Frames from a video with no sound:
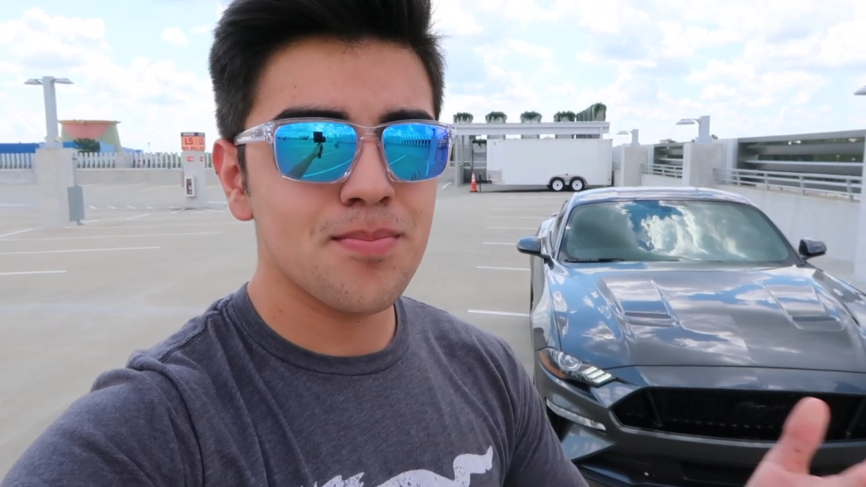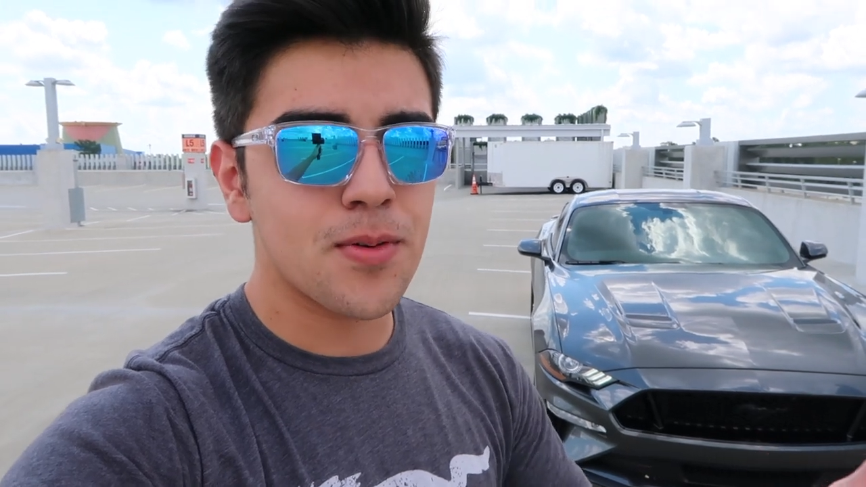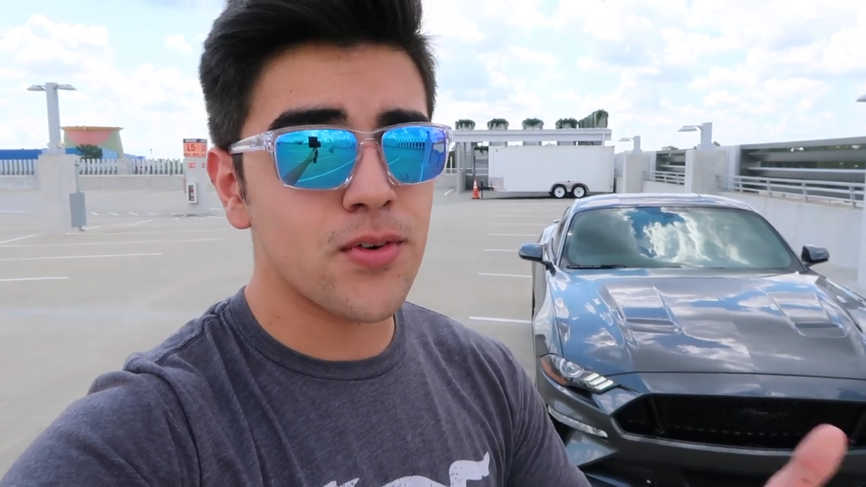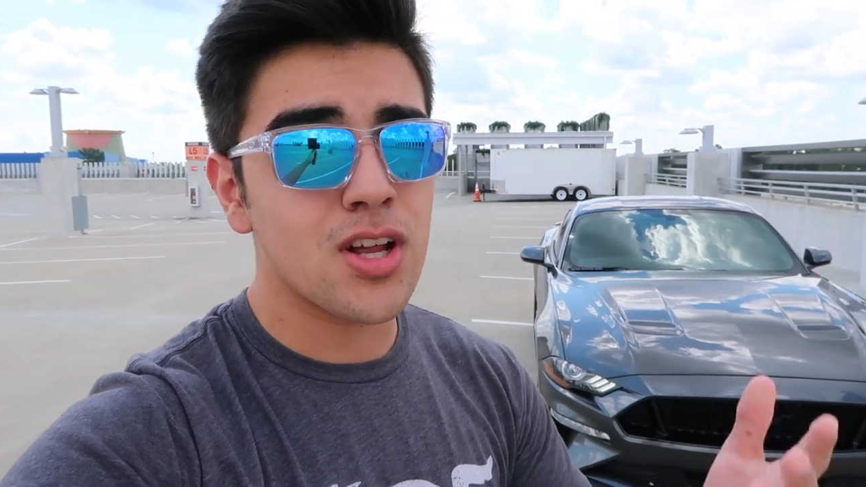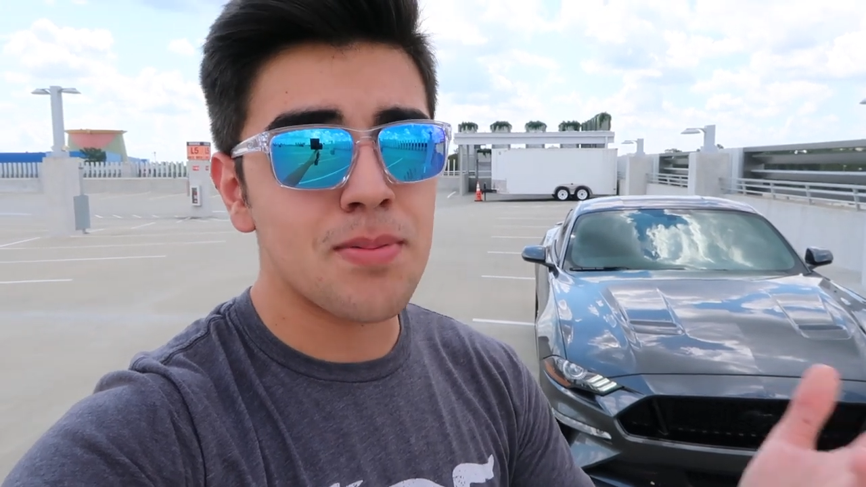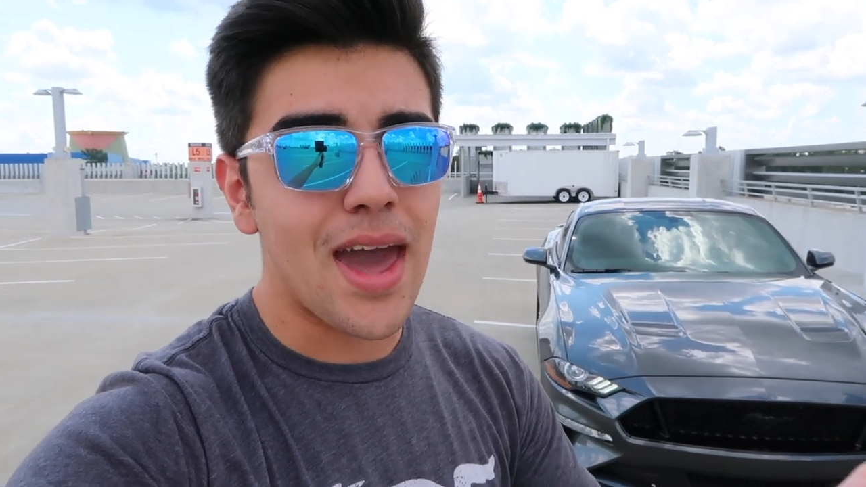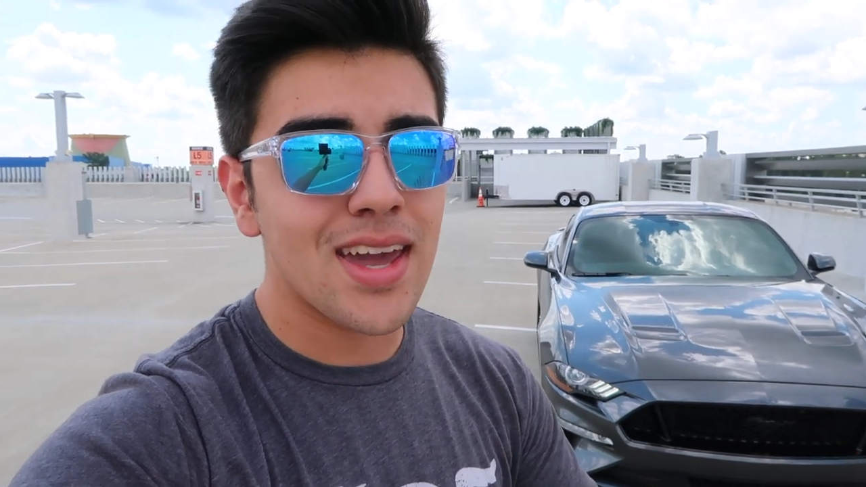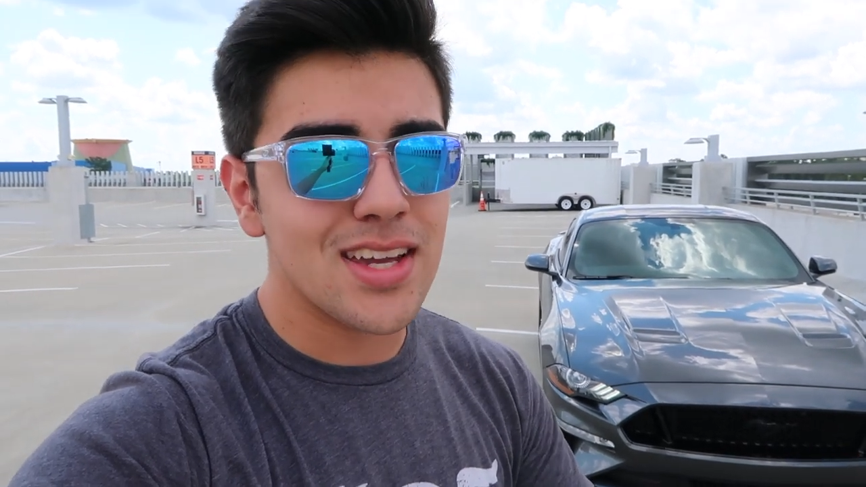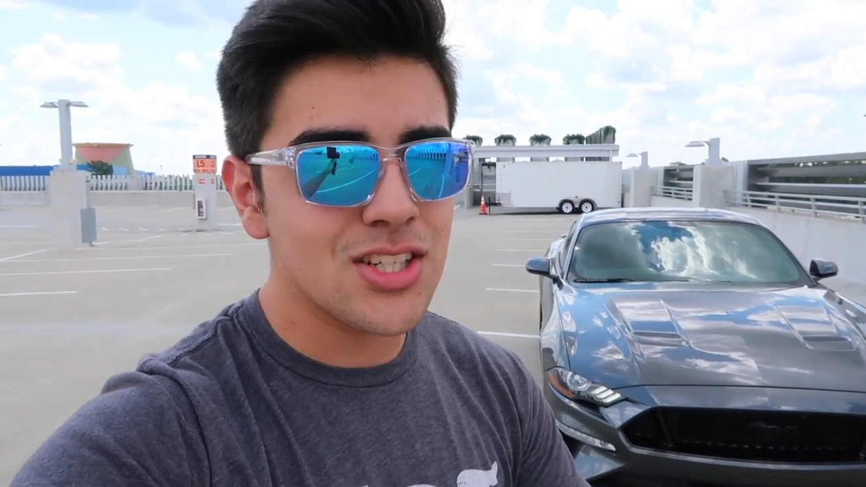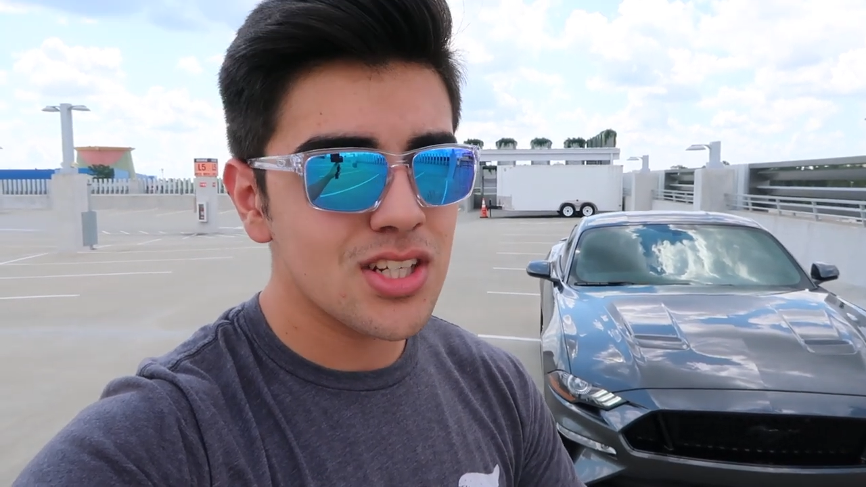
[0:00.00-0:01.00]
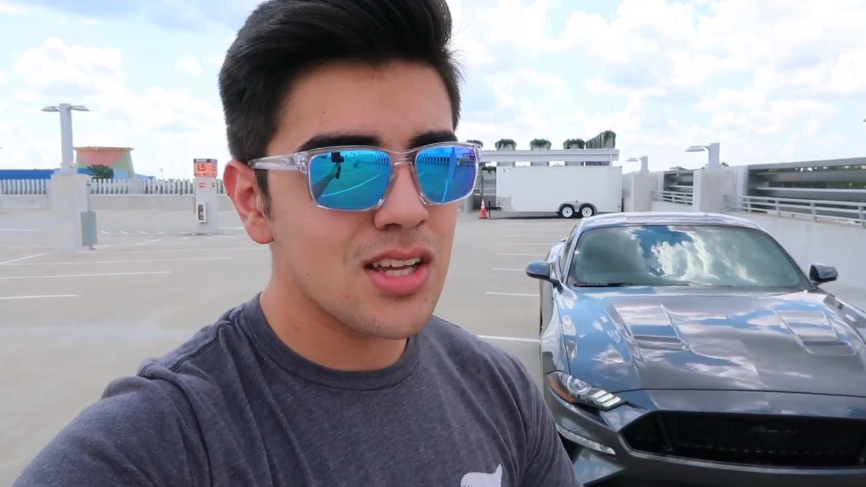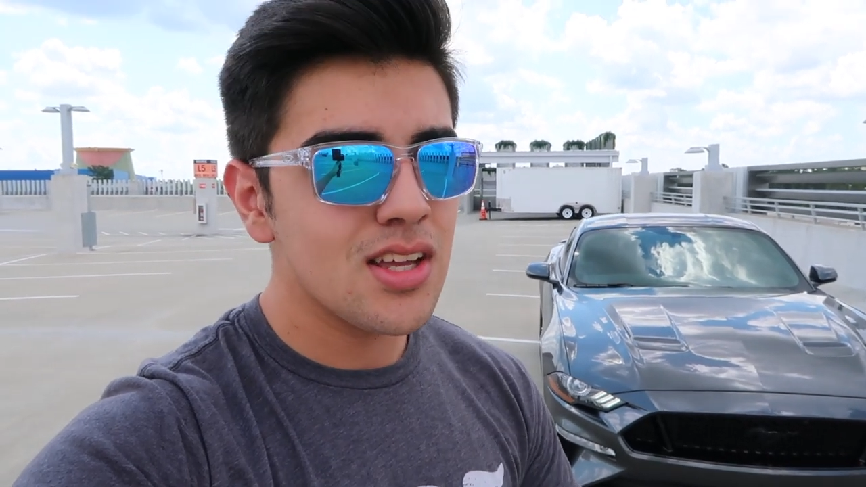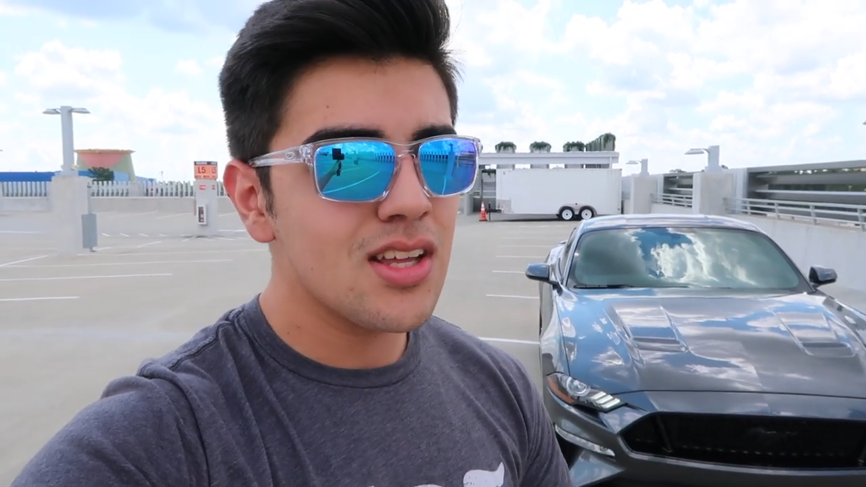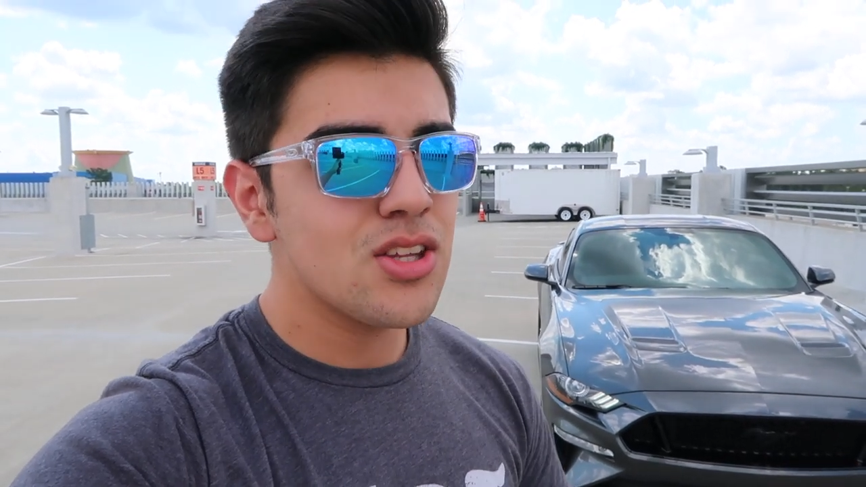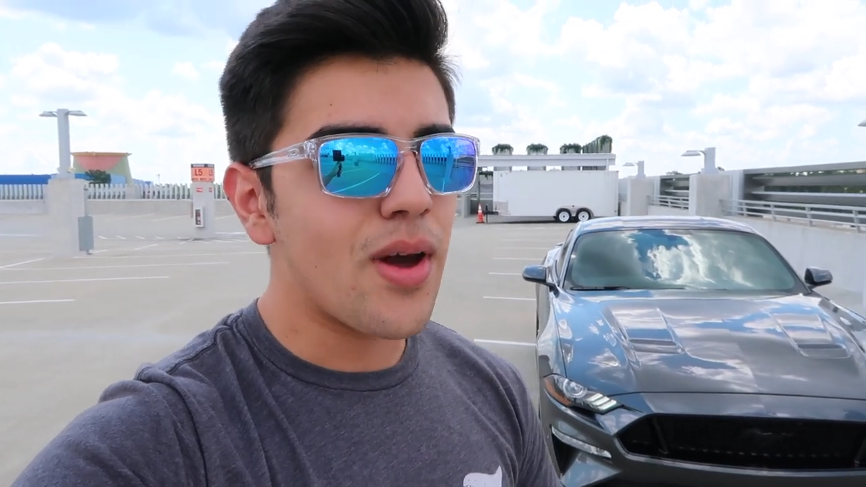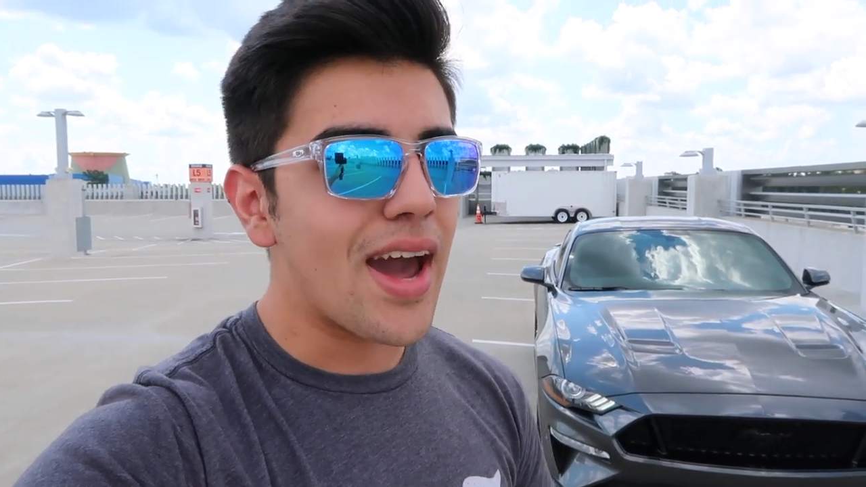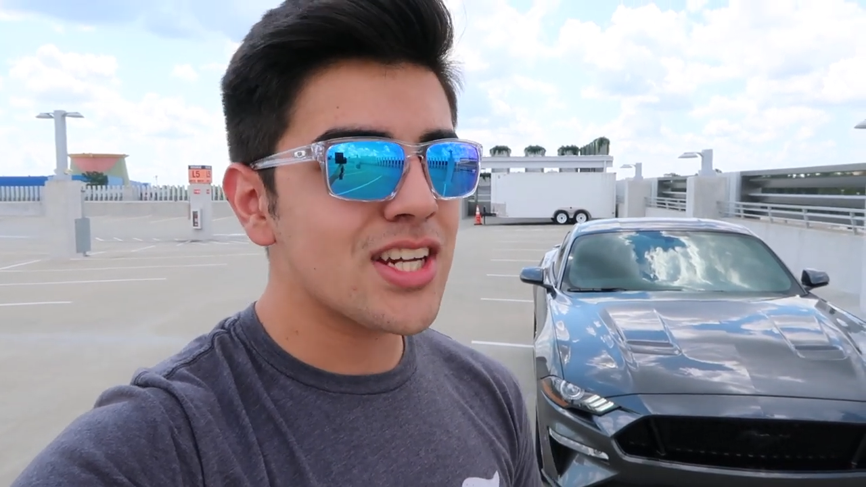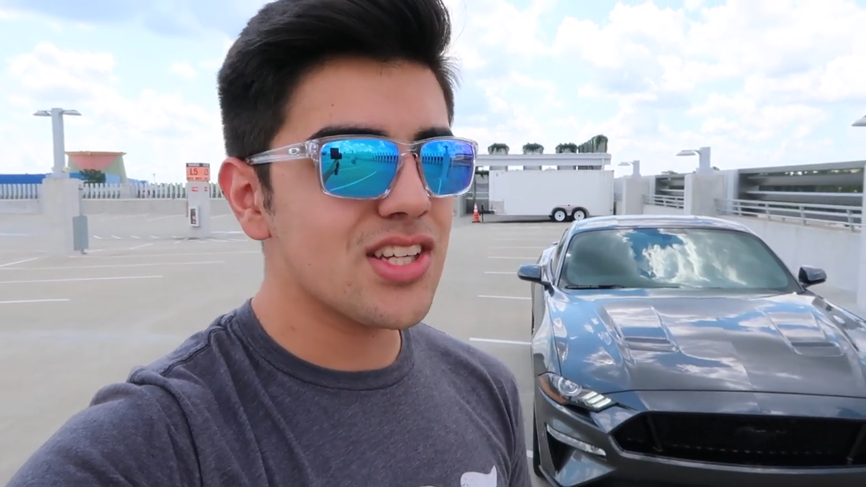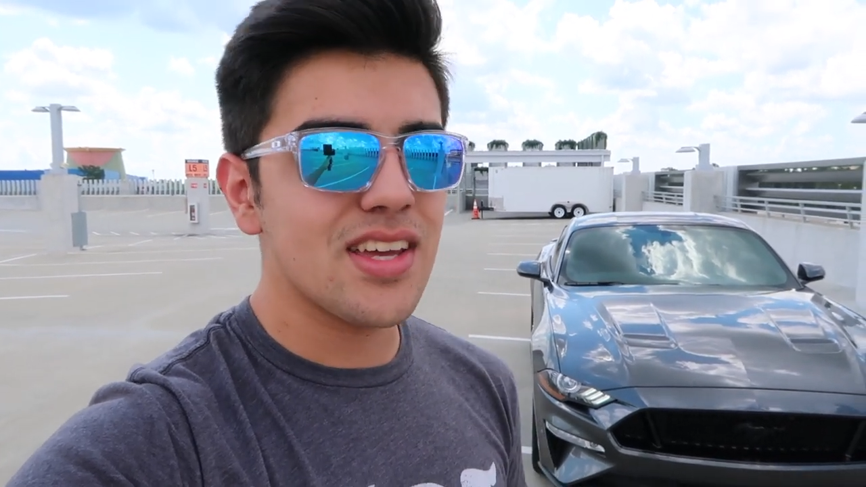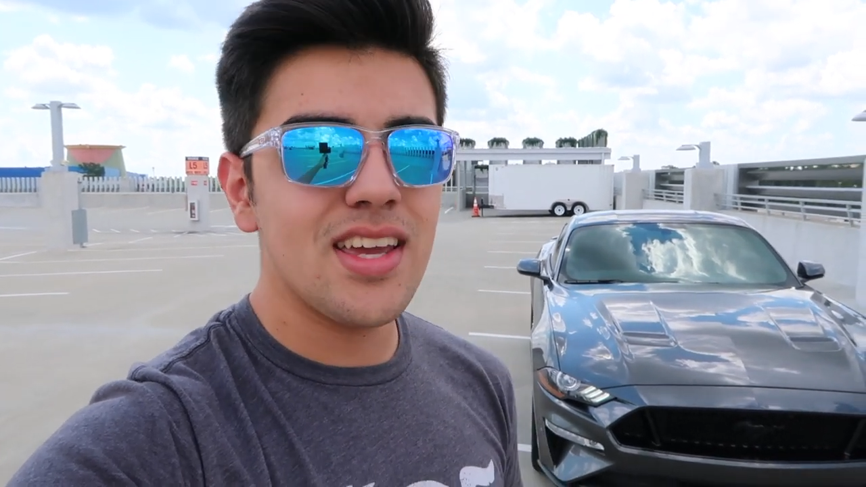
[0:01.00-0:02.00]
performance package to
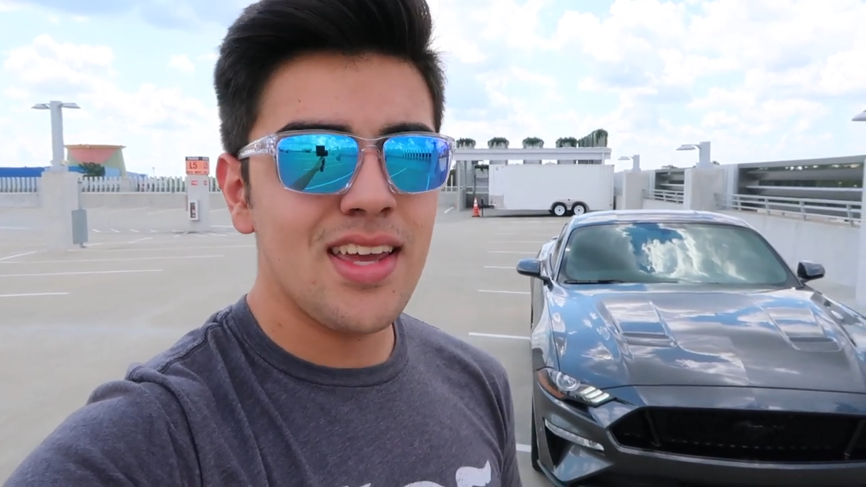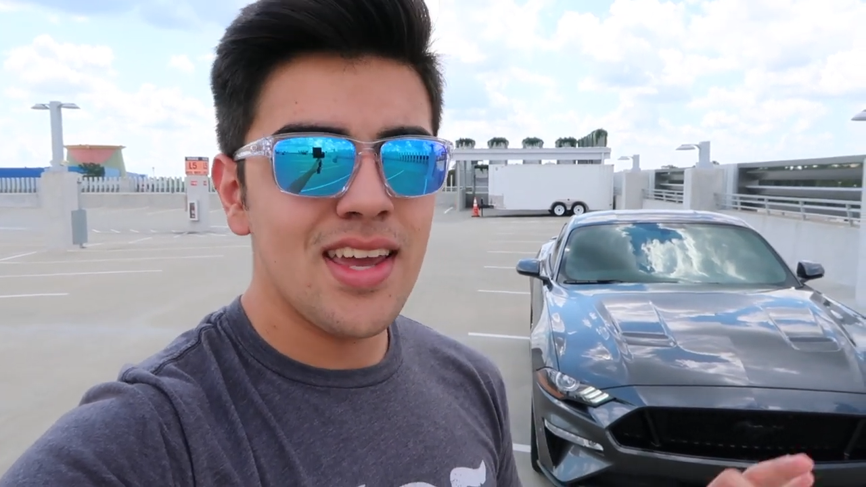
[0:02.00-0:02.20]
actually